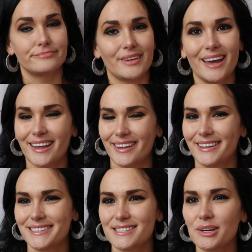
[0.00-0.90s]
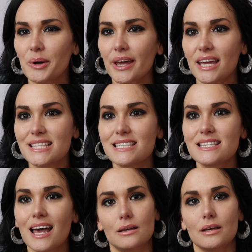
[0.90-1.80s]
Yeah. So
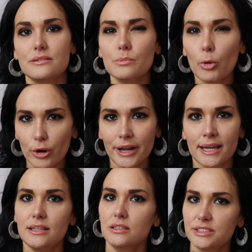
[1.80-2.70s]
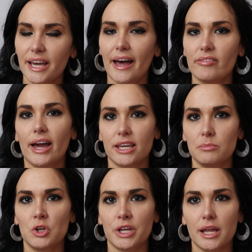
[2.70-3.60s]
it's important to have that
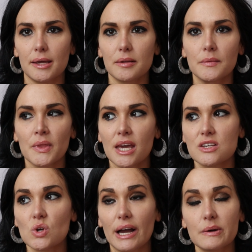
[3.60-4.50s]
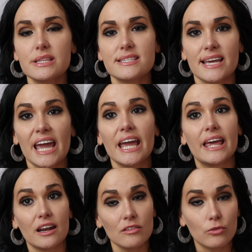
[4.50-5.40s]
community. So I would say
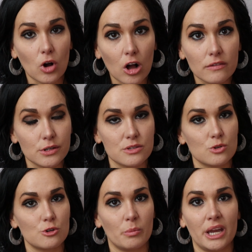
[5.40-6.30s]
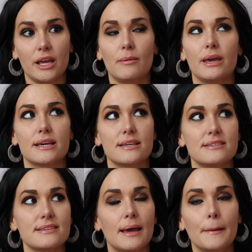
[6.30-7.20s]
get involved on social media,
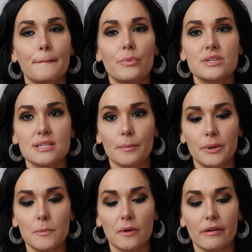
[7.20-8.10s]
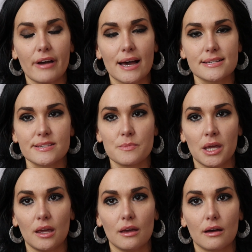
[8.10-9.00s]
because some people have asked
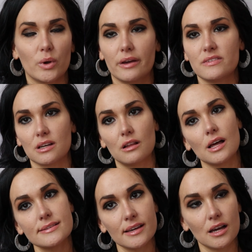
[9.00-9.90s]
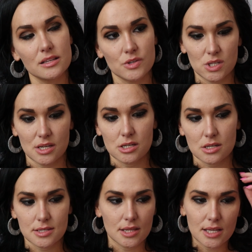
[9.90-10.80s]
me when I've done closet
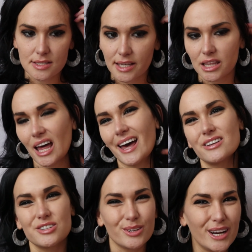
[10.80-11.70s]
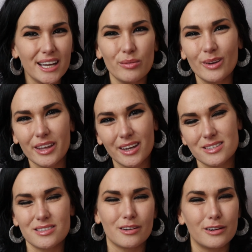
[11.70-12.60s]
consultations and things like that, should I really
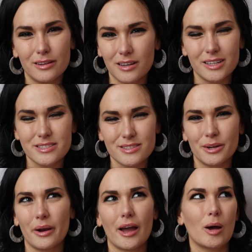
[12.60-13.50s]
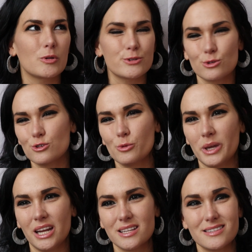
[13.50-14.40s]
get started on Instagram or social
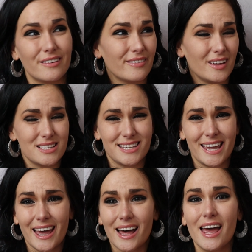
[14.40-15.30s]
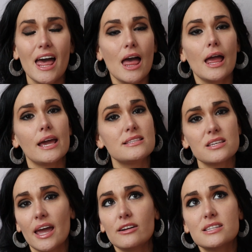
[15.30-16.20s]
media and stuff? And I say, yeah,
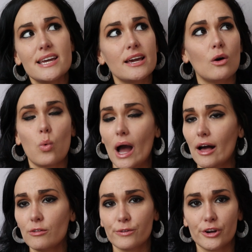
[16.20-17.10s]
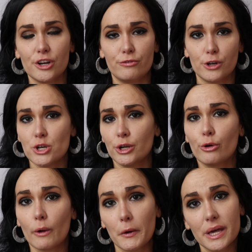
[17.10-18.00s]
it'll take a while for you to
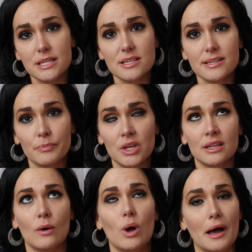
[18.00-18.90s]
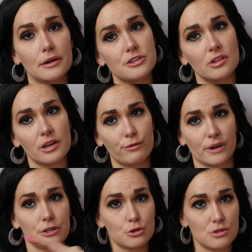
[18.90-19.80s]
grow it to something that will actually
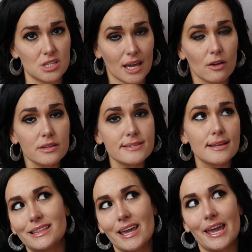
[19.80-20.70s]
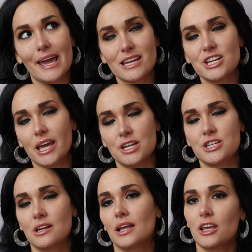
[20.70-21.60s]
affect your sales. The
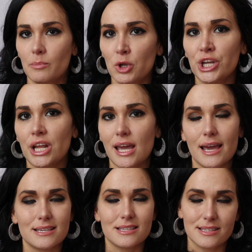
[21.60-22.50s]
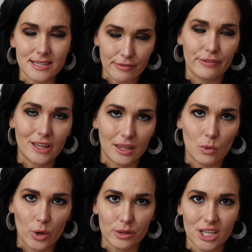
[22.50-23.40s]
education and community is definitely
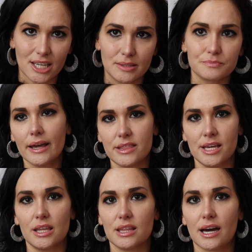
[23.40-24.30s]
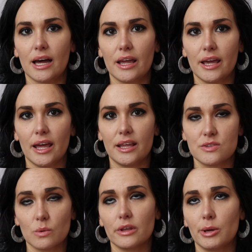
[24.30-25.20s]
worth it. I think that
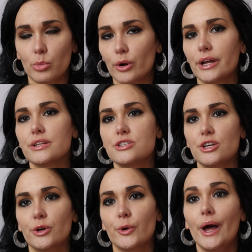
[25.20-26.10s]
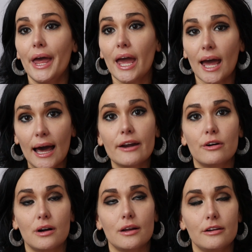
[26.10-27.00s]
it's really important to add
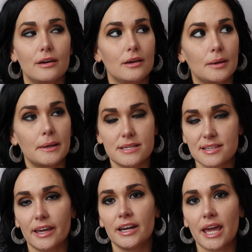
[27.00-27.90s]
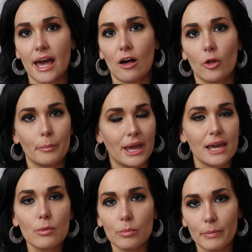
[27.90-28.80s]
on a second account, make
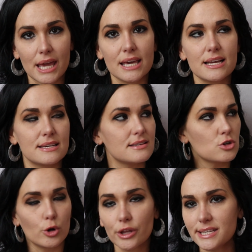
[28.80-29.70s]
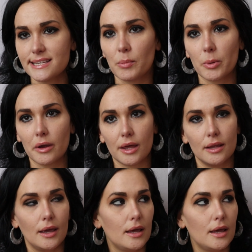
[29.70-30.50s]
it a totally separate.